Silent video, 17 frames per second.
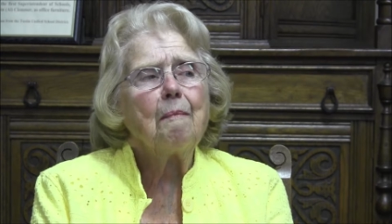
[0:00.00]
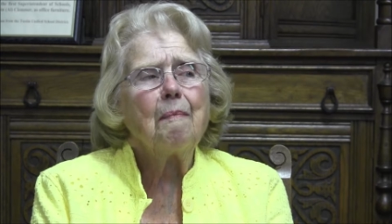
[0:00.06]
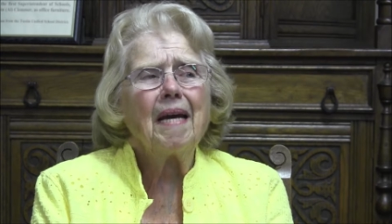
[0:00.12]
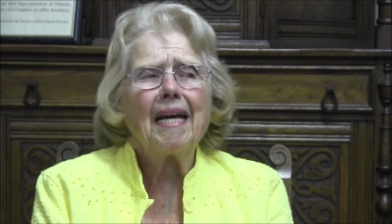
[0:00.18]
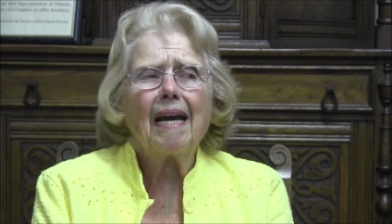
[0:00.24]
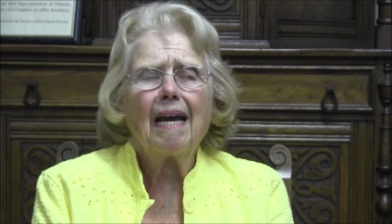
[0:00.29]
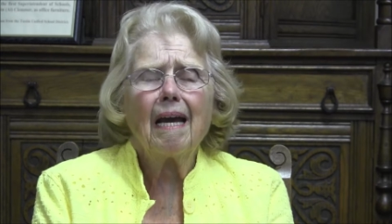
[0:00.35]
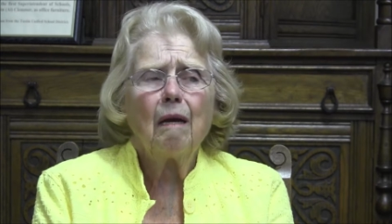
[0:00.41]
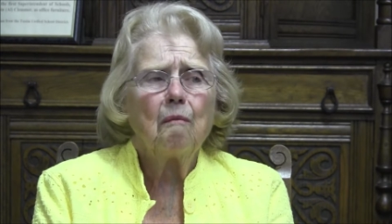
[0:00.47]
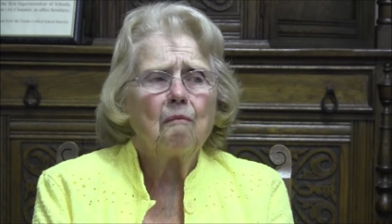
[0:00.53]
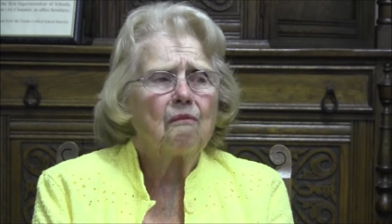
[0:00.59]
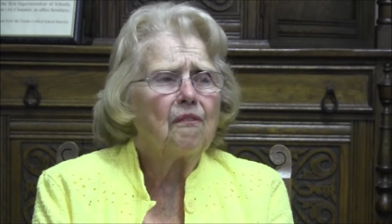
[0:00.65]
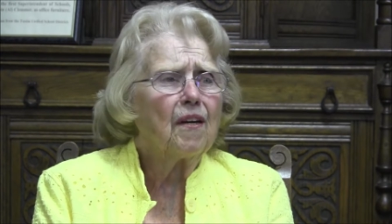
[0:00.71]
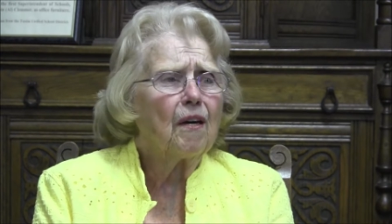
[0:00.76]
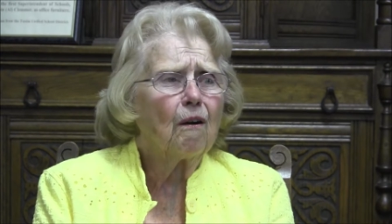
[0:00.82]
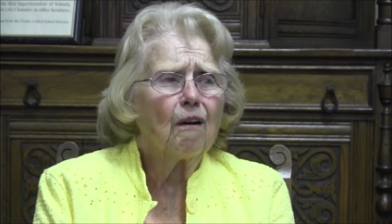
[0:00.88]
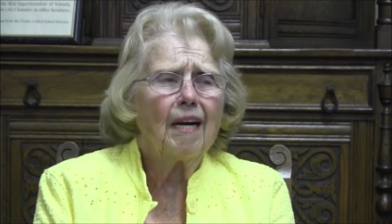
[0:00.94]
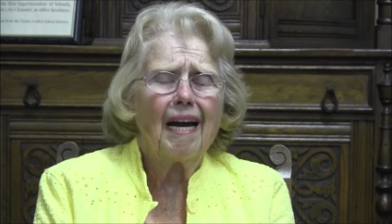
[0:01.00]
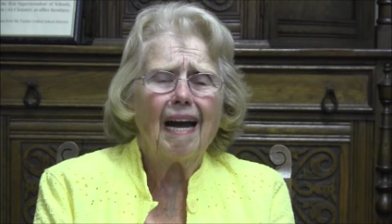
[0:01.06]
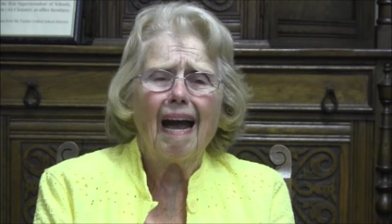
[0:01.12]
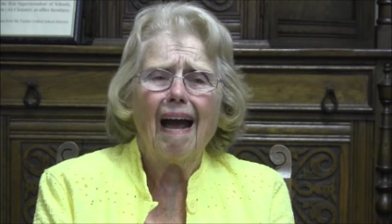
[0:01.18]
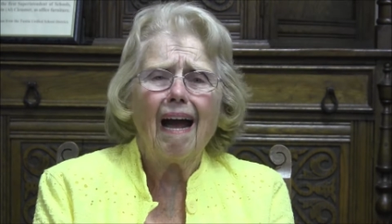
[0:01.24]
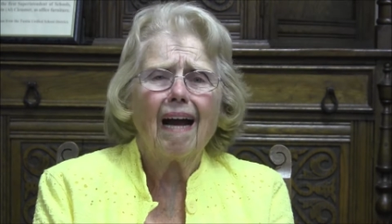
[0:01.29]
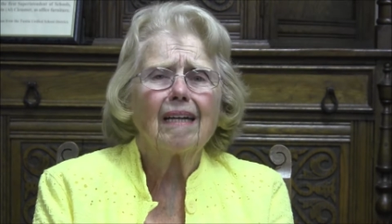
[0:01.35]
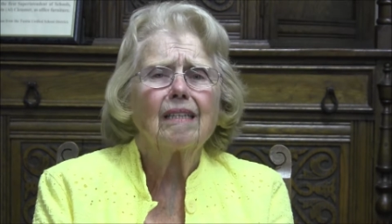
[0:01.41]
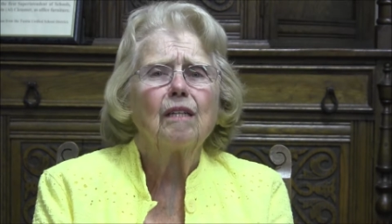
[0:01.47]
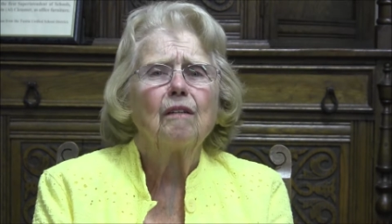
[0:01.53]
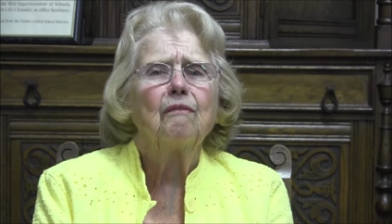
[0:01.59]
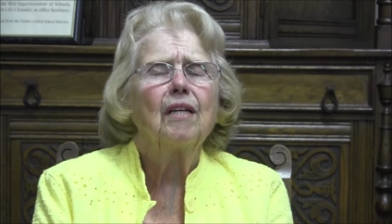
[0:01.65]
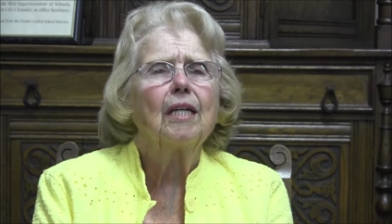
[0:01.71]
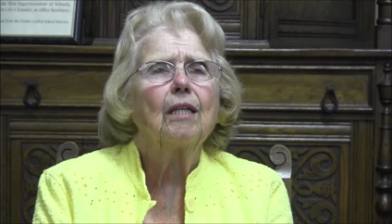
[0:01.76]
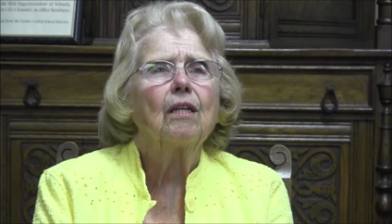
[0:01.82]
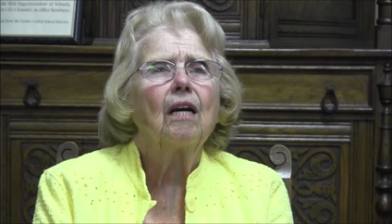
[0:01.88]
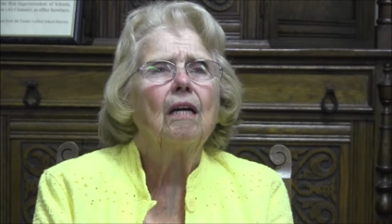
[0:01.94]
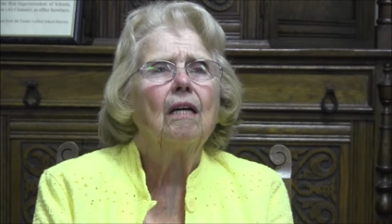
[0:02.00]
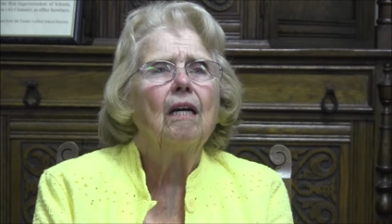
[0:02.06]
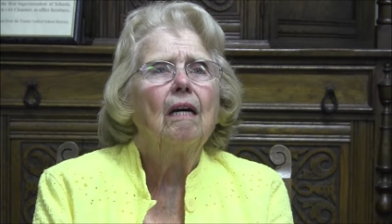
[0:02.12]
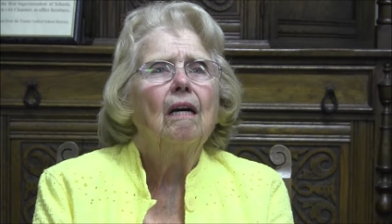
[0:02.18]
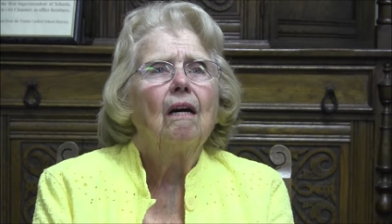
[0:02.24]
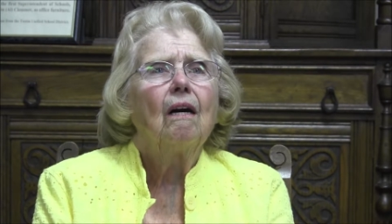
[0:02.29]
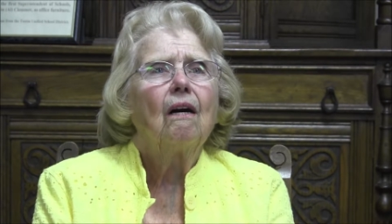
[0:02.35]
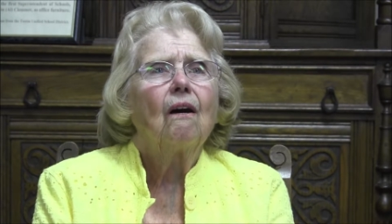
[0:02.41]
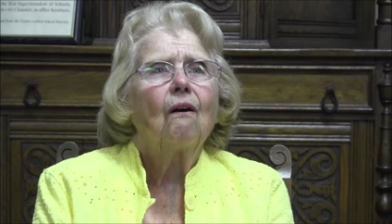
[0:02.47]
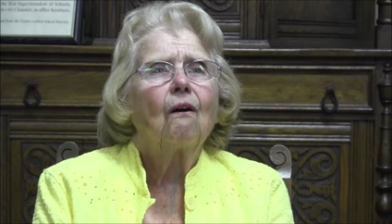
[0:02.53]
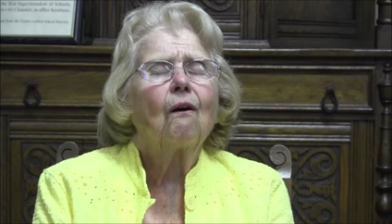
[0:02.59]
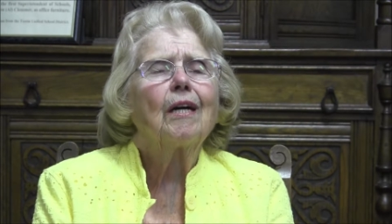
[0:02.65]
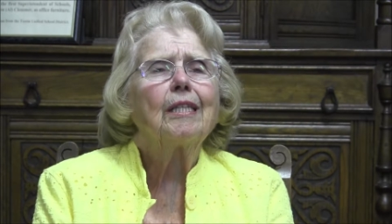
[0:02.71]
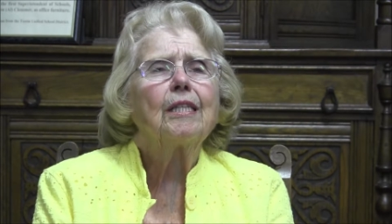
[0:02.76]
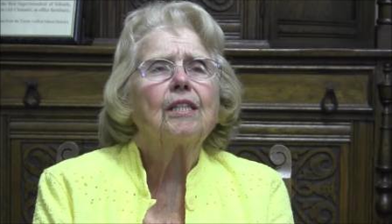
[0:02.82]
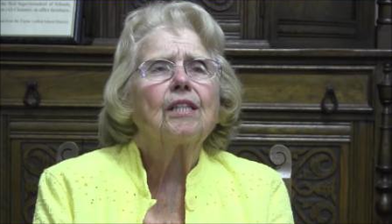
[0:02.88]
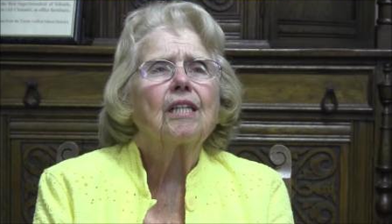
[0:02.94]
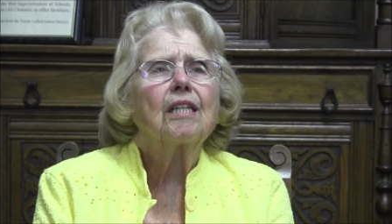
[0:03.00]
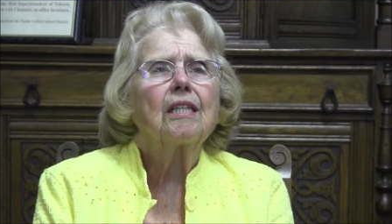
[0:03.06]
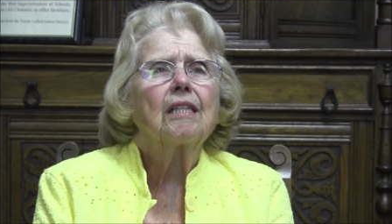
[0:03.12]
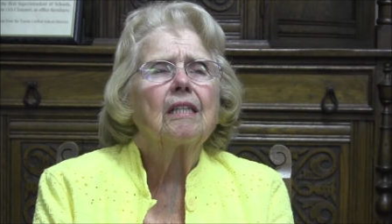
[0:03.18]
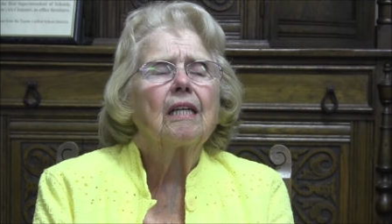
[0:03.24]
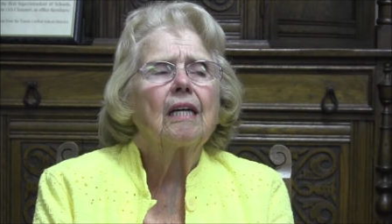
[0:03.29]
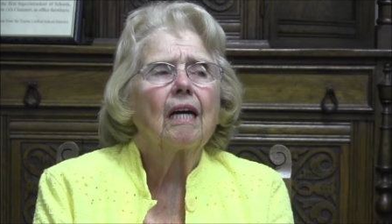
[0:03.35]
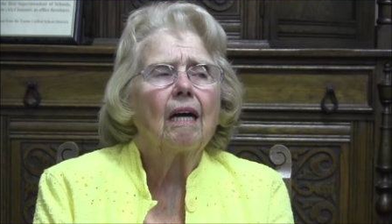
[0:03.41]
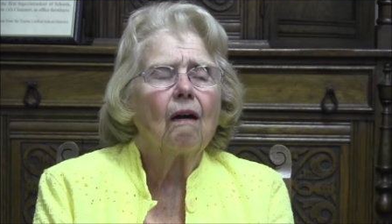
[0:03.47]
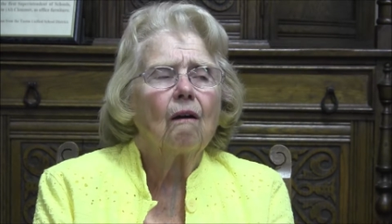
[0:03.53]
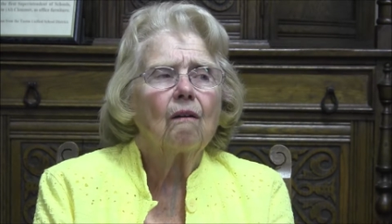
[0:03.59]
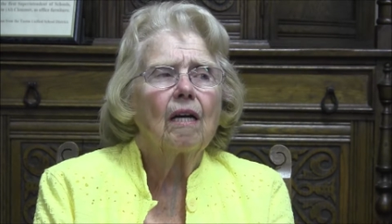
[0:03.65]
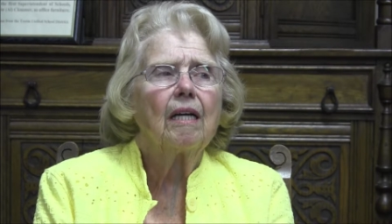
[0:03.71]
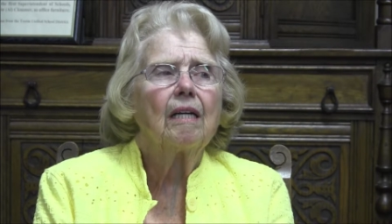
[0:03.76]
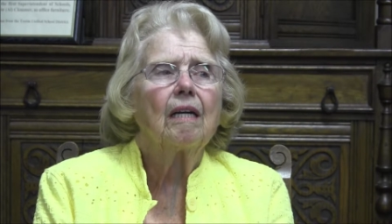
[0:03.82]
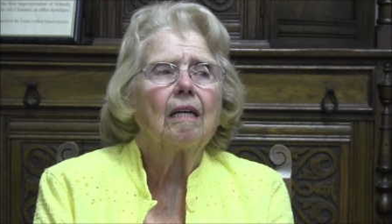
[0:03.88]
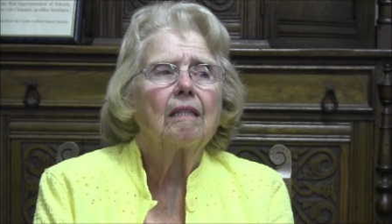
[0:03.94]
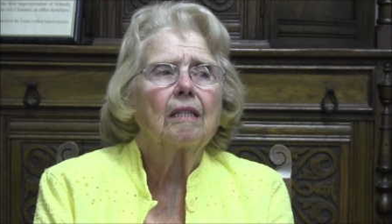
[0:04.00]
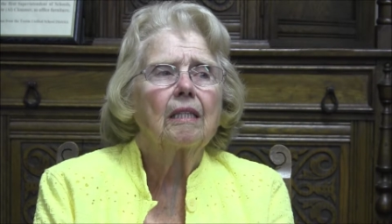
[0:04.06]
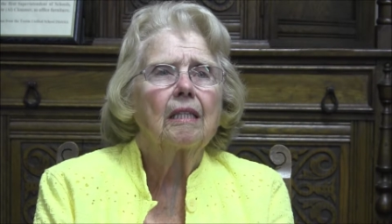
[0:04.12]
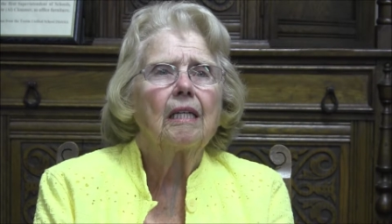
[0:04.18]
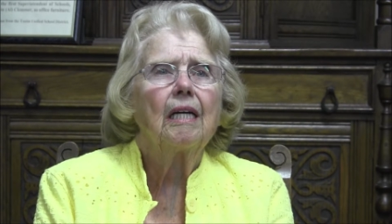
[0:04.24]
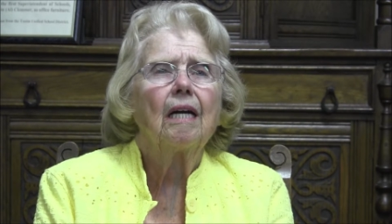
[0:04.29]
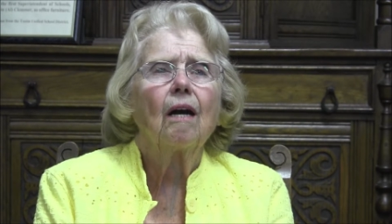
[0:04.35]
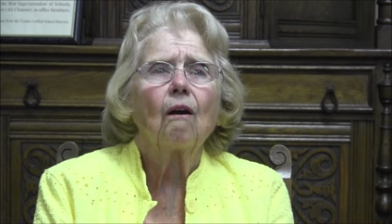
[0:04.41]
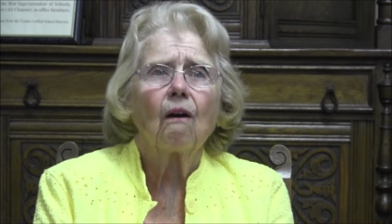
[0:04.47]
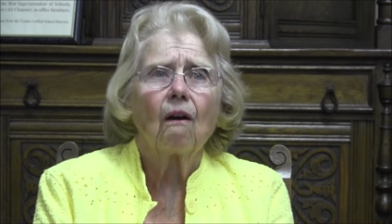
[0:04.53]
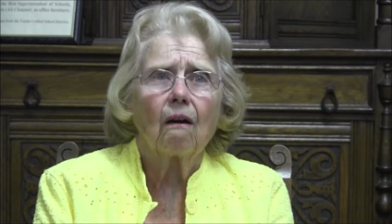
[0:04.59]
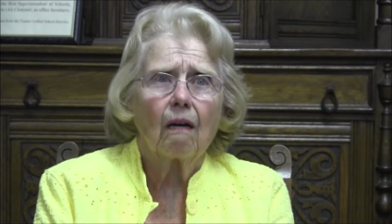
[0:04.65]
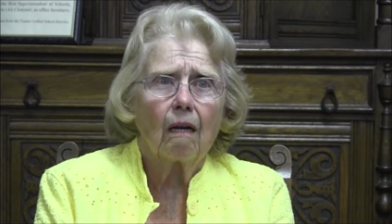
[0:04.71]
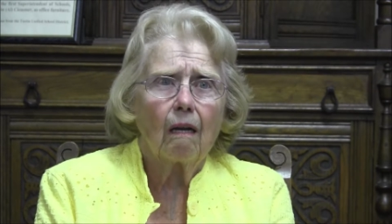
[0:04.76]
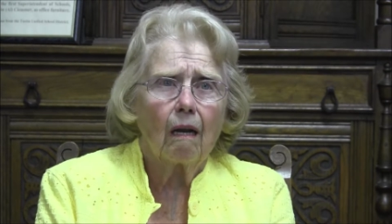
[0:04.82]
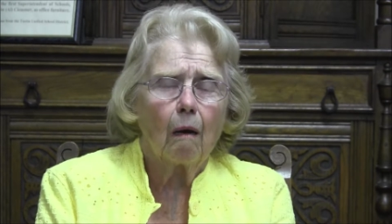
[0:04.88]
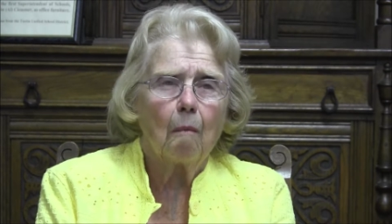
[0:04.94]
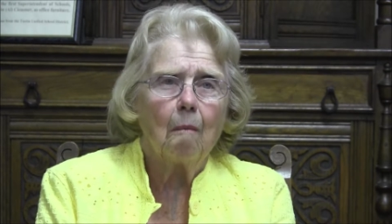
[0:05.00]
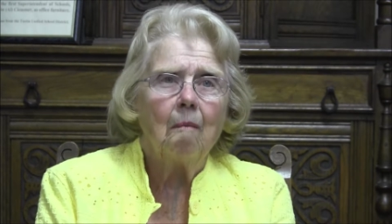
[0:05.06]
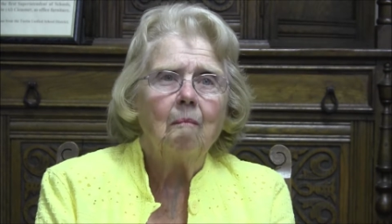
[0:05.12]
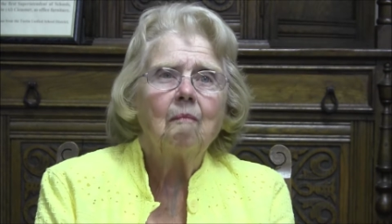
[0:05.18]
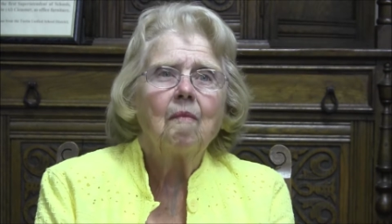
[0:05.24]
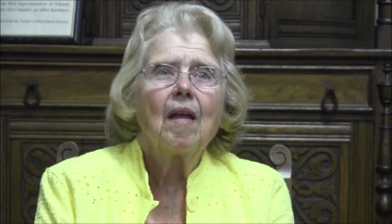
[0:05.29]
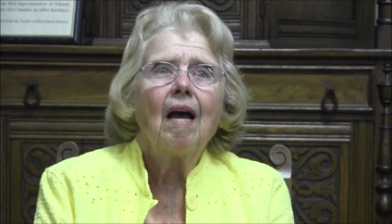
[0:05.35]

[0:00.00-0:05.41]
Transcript: became very active in the Orange County Sierra Club.